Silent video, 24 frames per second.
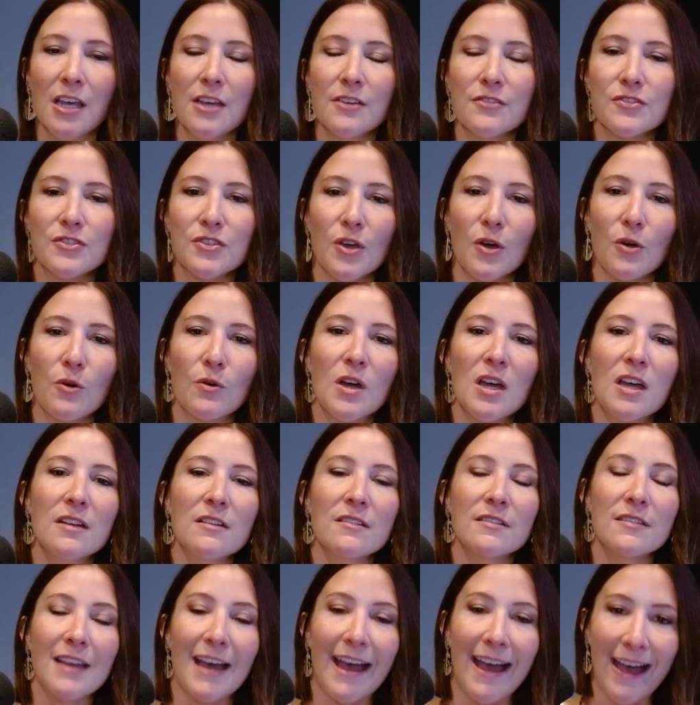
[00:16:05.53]
So
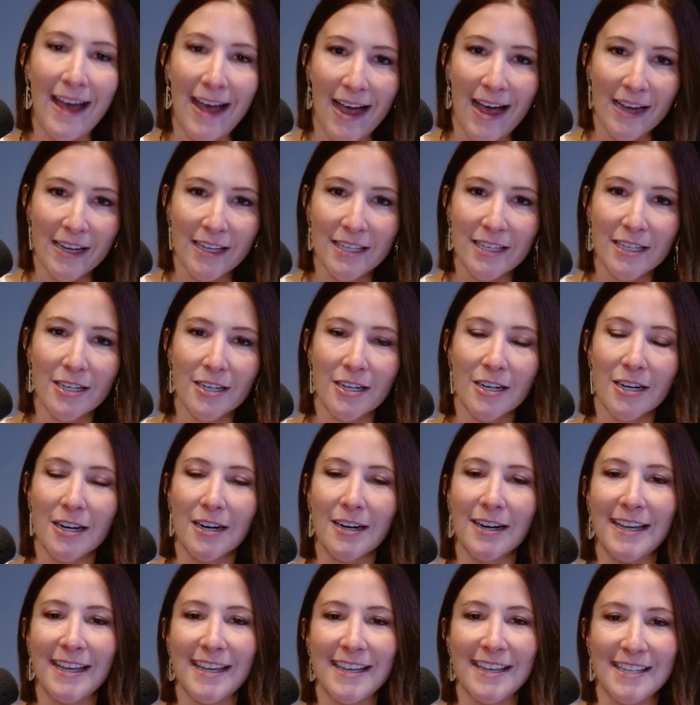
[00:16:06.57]
the hack here
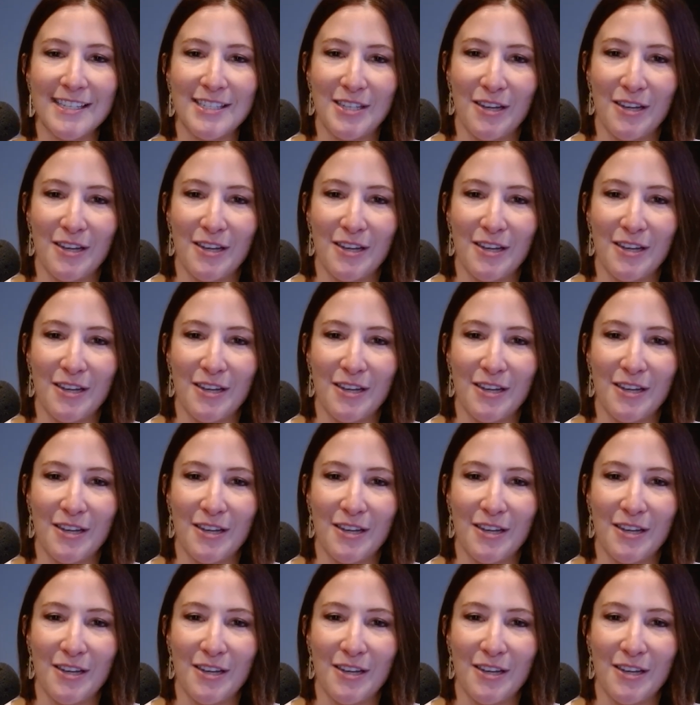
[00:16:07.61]
is